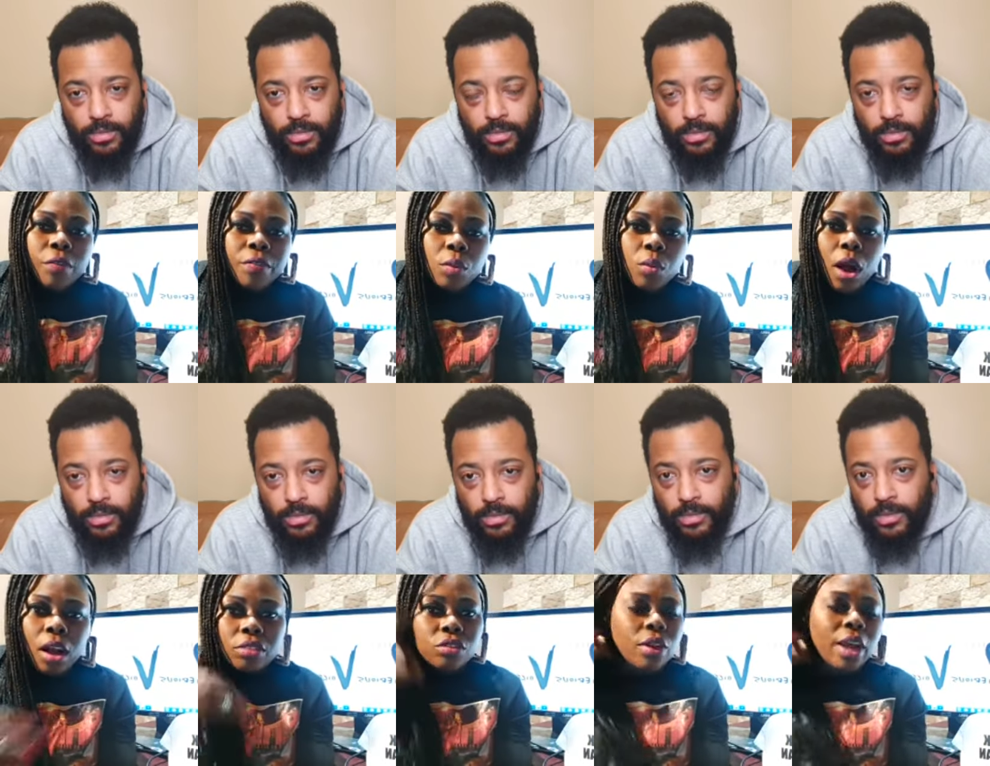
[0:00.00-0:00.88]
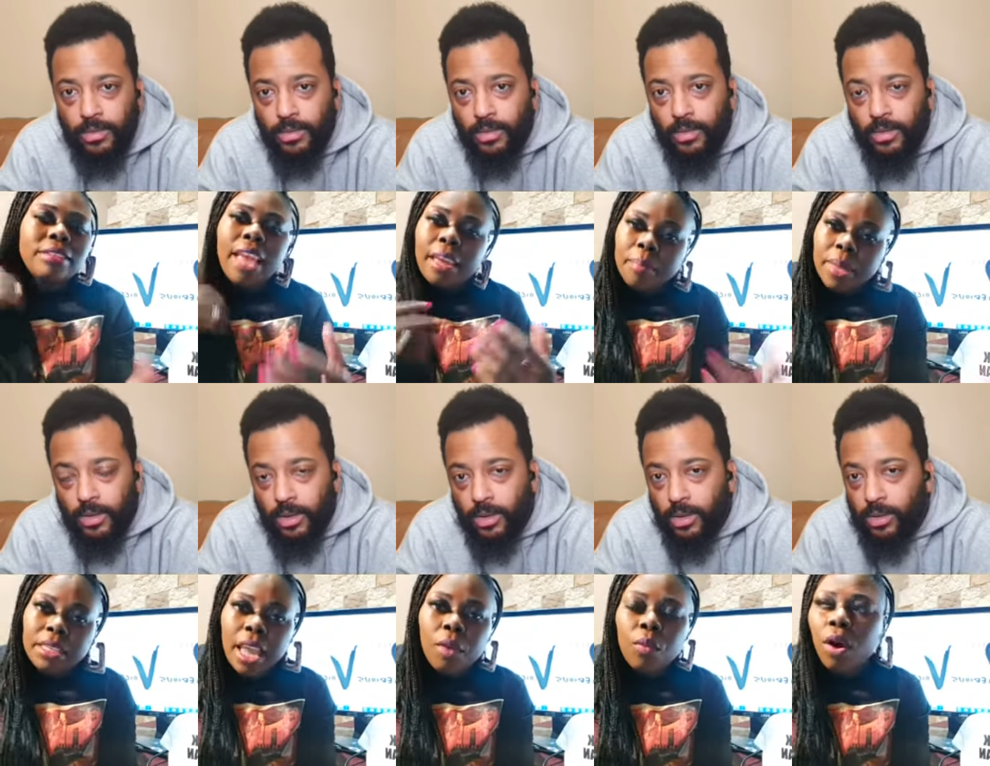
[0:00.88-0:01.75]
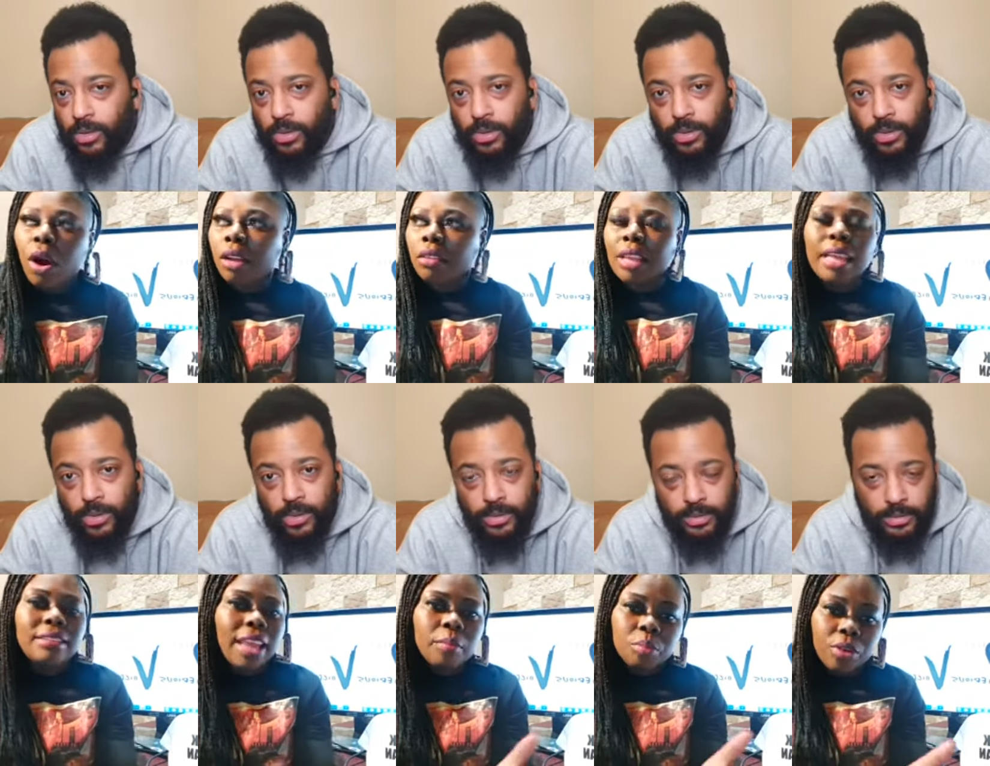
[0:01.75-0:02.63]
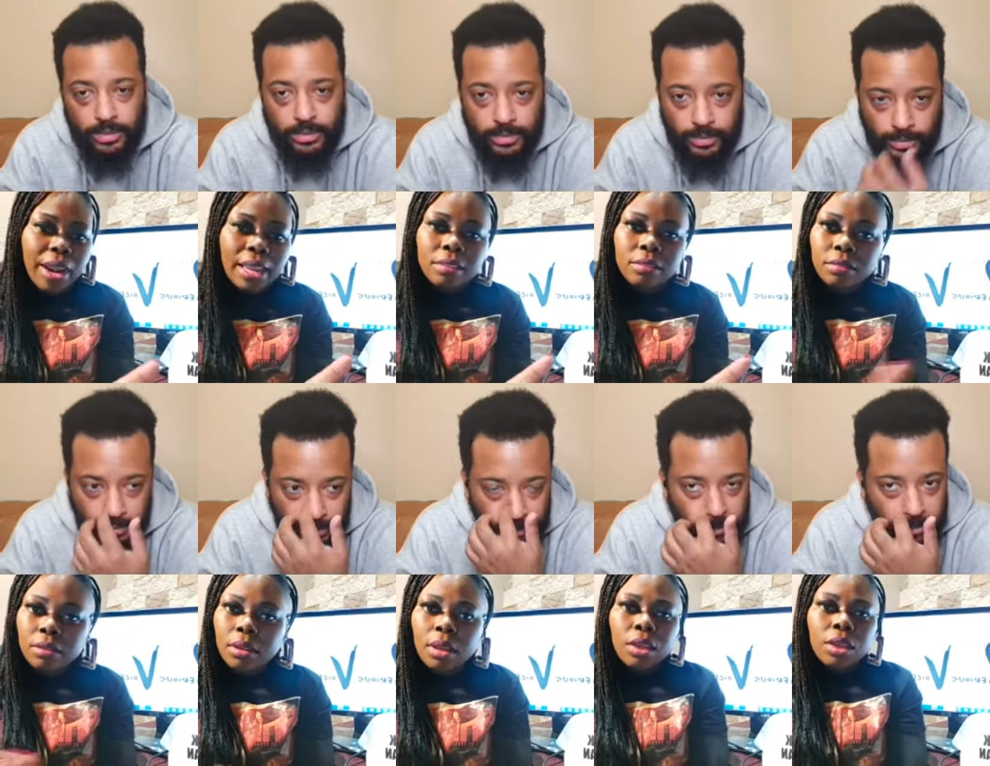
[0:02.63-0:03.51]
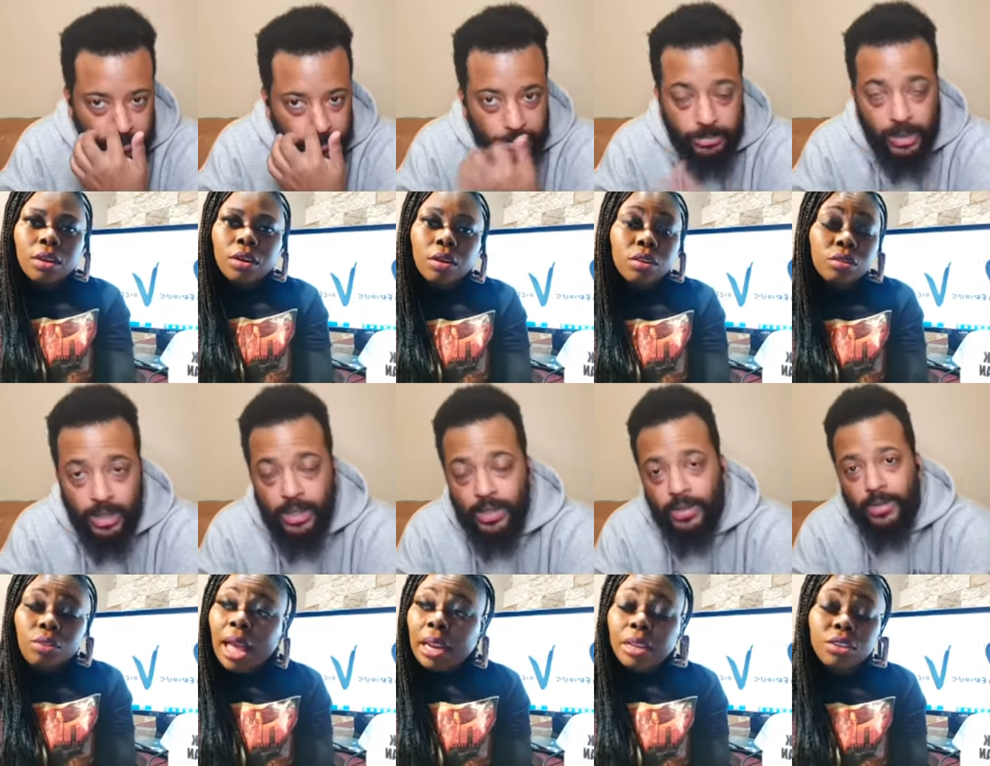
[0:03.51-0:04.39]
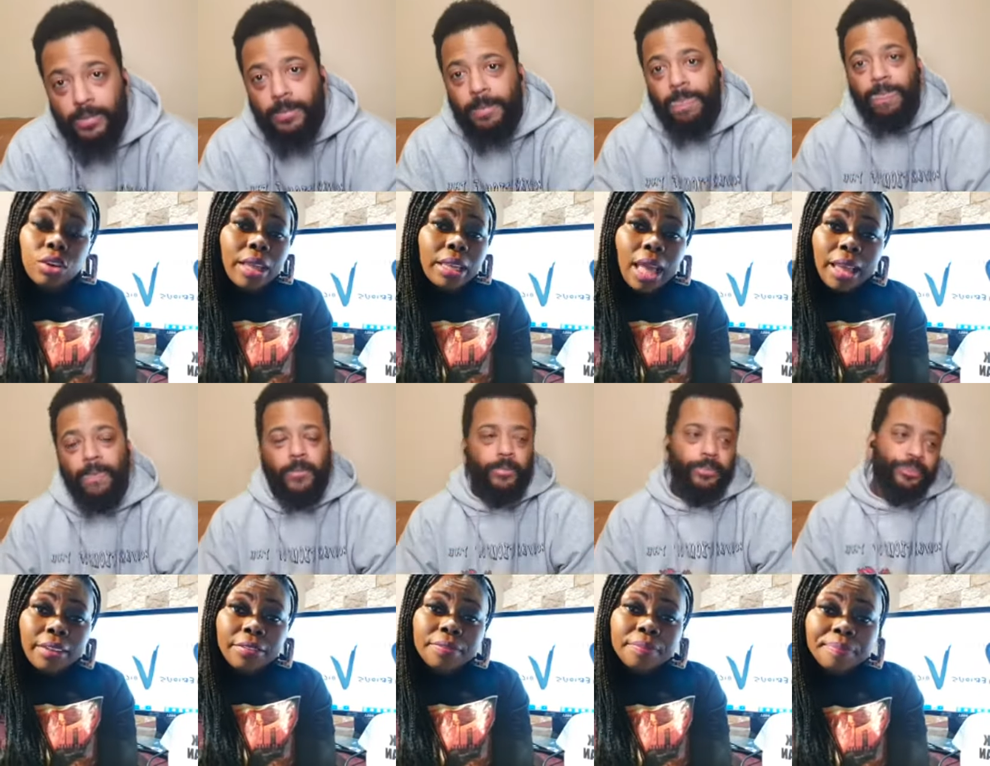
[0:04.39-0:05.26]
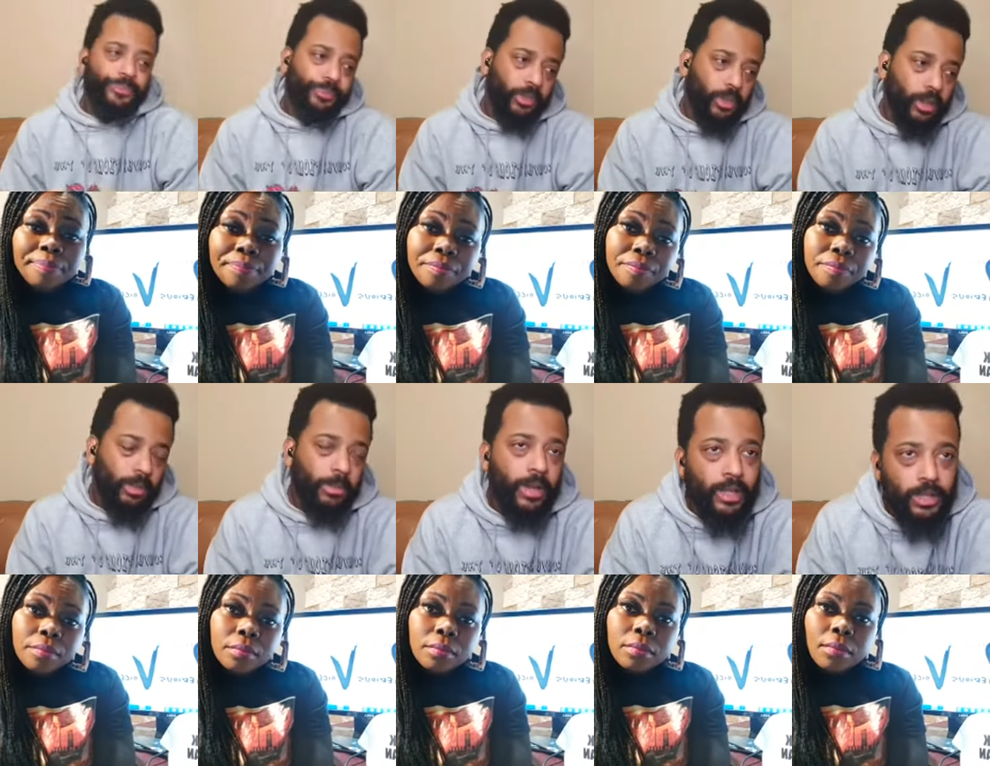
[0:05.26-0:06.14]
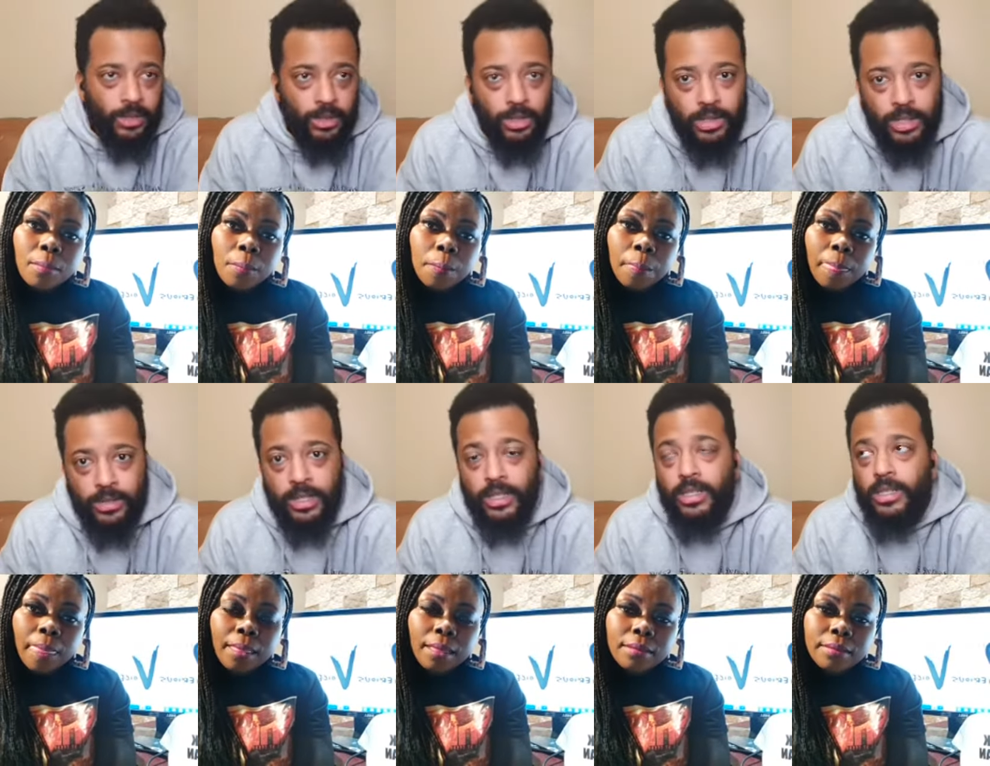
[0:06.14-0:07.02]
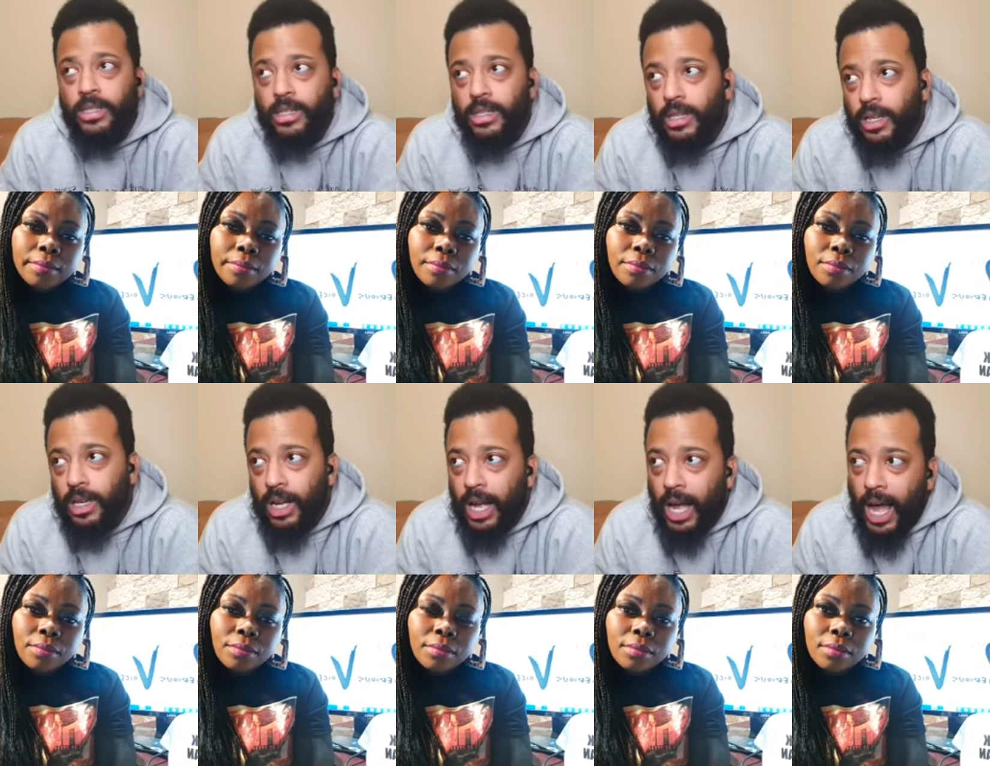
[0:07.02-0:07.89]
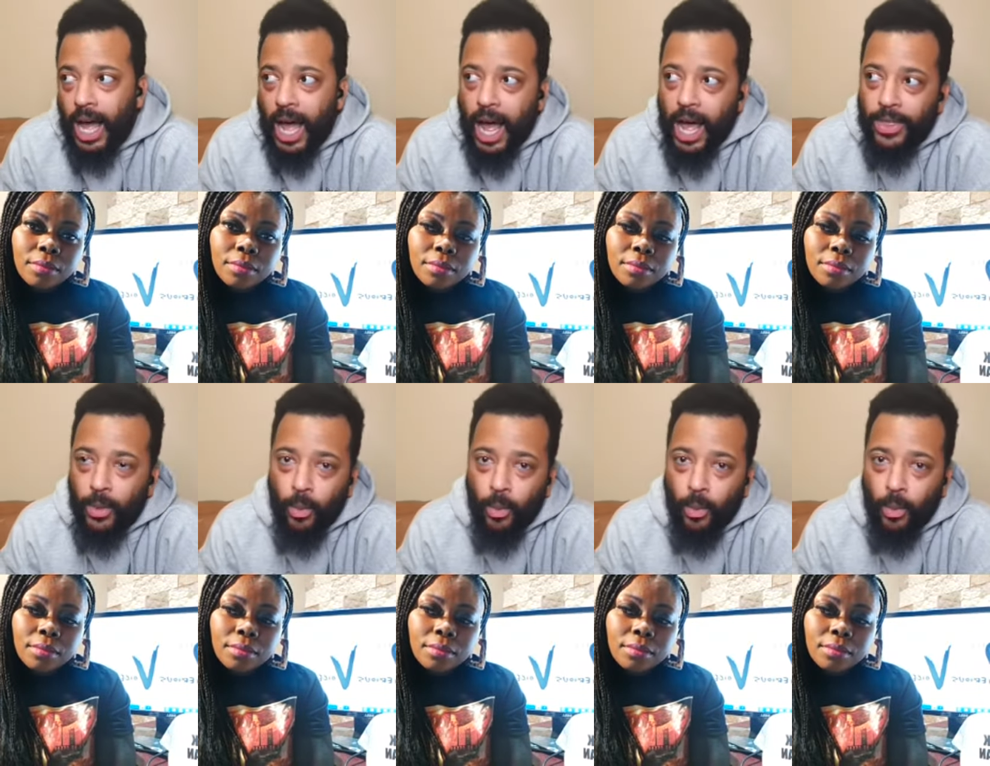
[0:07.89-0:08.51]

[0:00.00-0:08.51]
Speaker 1: for walks. You know, I take midday walks, I take breaks. You know, you Man. try to enjoy life.
Speaker 2: Man, you know, serious. The